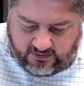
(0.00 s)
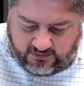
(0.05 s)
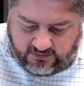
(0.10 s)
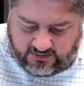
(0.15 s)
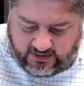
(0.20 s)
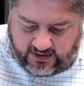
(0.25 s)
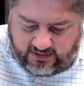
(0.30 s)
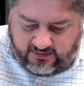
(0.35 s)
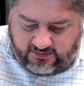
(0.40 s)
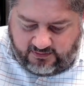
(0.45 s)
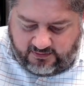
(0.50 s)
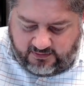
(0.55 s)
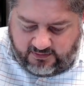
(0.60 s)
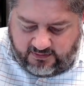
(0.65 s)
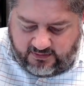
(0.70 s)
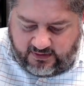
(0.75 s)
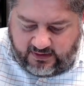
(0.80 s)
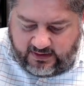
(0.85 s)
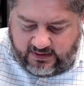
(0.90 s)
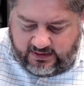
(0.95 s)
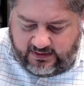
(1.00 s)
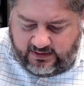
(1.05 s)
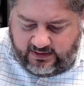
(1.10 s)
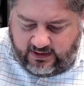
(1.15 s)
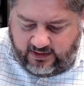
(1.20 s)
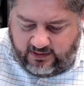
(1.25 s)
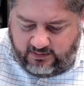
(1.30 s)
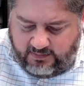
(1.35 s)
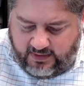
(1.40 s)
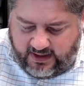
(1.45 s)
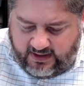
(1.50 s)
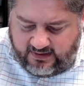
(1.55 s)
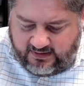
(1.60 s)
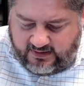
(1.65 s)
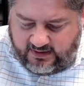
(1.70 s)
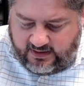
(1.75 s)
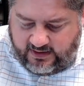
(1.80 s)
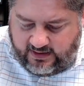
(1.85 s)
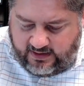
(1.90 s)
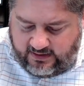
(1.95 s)
utensils, and the
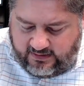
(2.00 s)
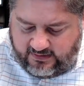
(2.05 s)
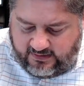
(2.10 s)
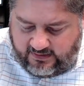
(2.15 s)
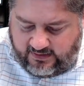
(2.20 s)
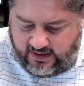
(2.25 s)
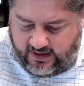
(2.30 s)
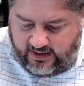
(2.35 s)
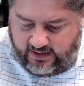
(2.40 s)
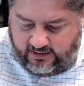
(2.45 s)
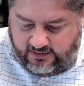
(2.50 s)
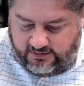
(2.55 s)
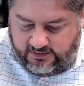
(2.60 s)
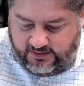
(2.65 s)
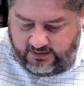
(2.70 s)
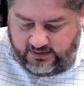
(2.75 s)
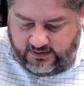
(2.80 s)
basin and its stand.